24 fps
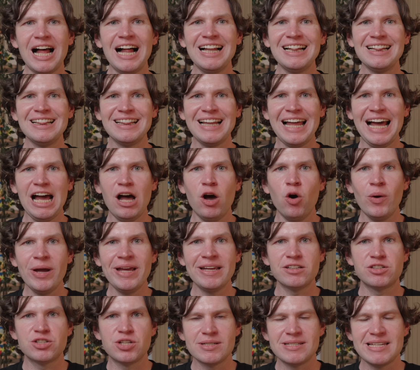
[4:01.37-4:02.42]
allow
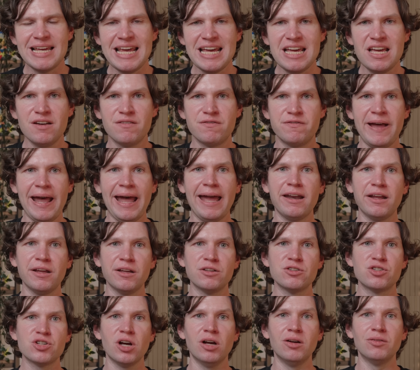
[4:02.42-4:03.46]
it to take
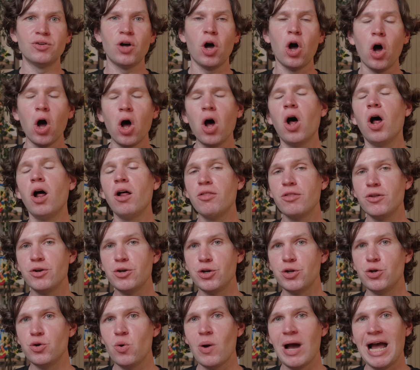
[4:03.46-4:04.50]
advantage of all the
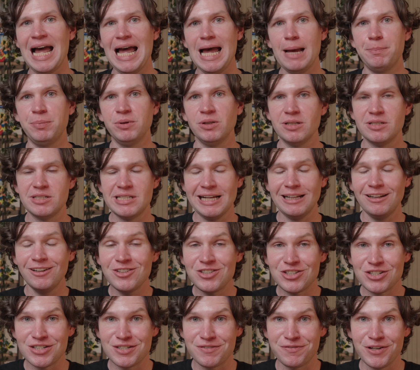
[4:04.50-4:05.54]
new Apple
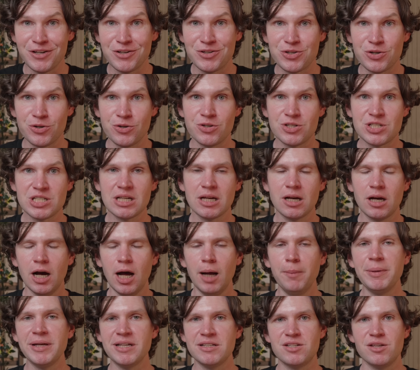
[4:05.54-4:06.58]
intelligence features
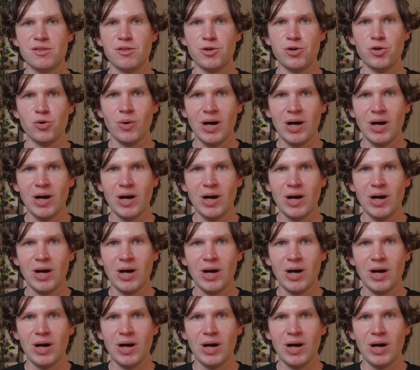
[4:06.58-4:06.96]
coming to the new